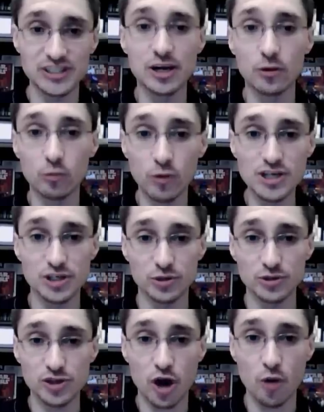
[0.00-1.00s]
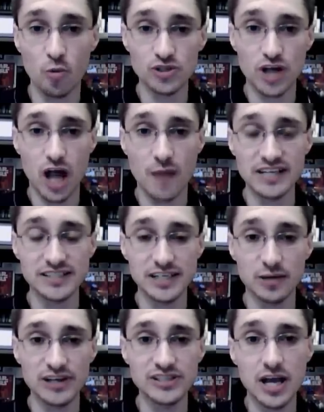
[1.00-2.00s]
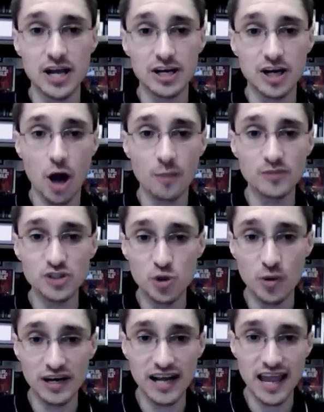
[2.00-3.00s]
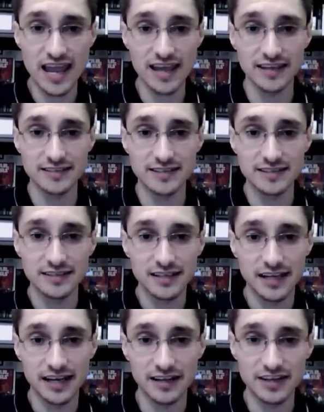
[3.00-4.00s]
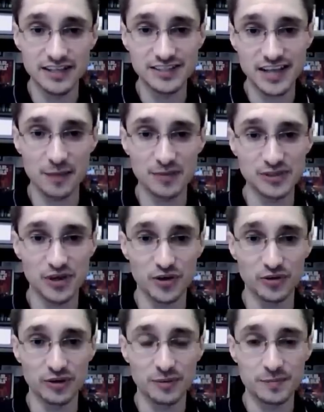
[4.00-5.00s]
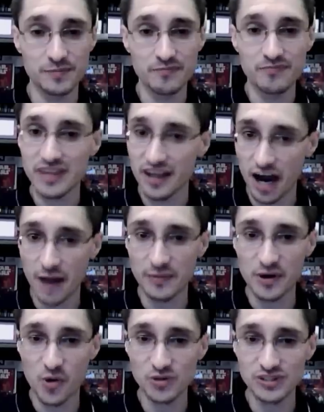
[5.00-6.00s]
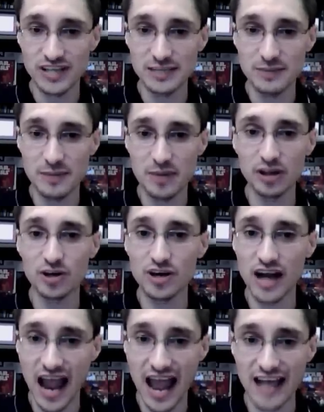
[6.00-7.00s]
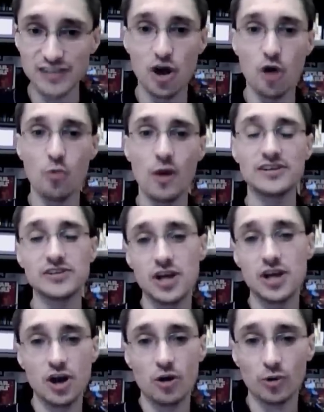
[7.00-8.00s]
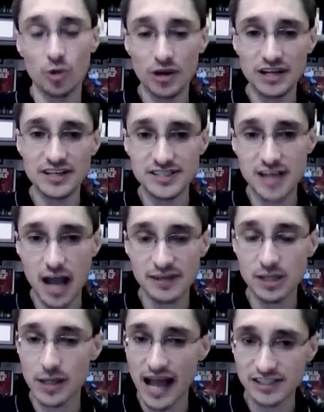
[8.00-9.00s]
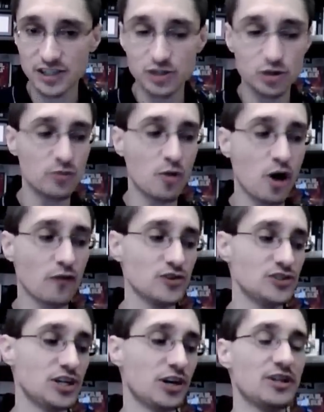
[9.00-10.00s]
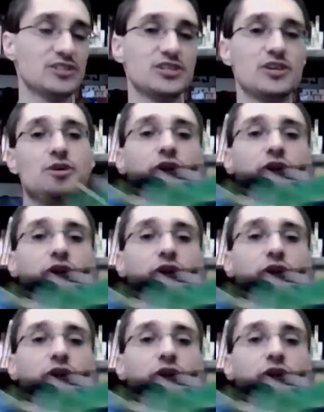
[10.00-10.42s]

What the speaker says: the original Star Wars comic series, comes to an end in this episode. I'm your host, Nathan P. Butler. As always, we're looking this time at the last issue of the Marvel series,